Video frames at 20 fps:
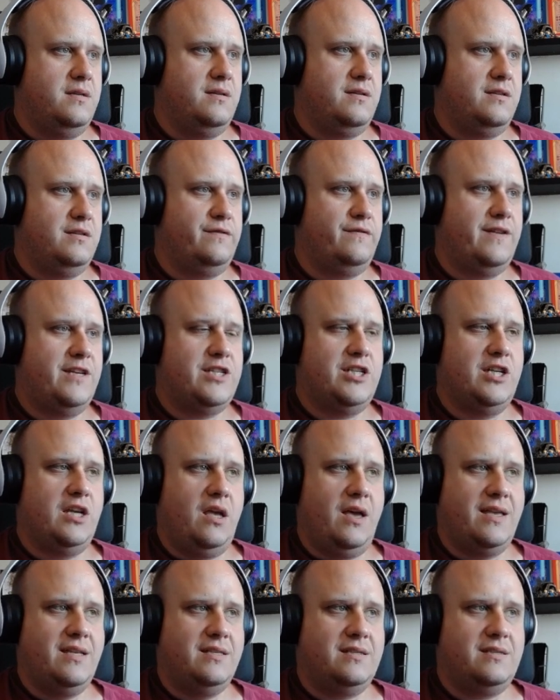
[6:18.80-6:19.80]
Because
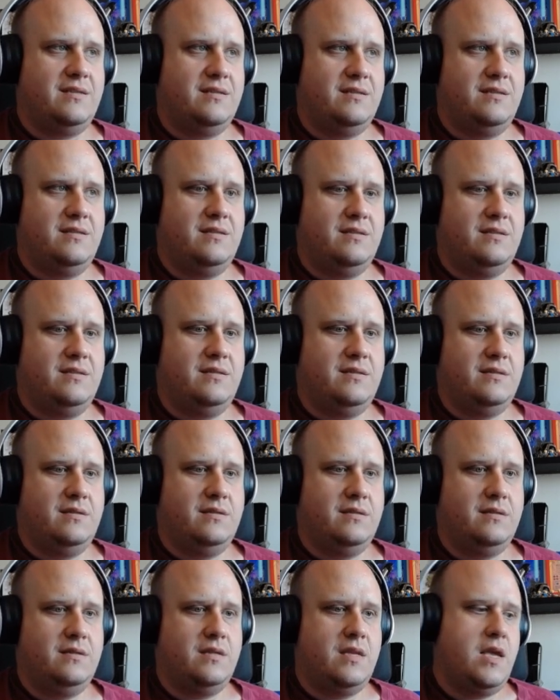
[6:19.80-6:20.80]
flashlight.
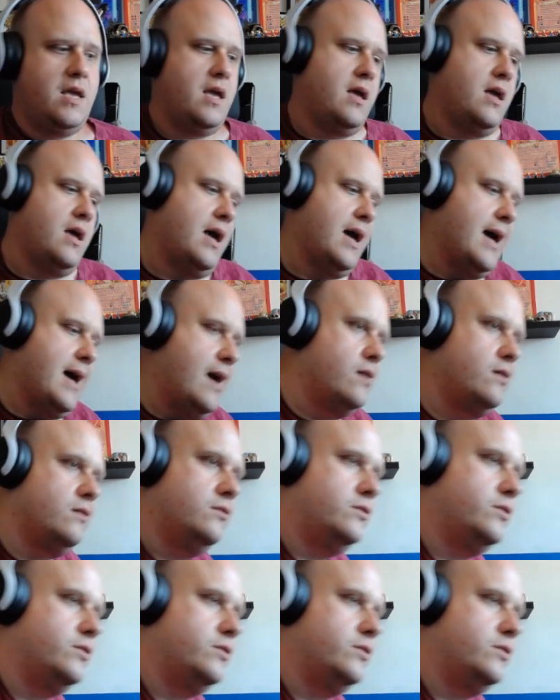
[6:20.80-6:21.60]
Ah, I'll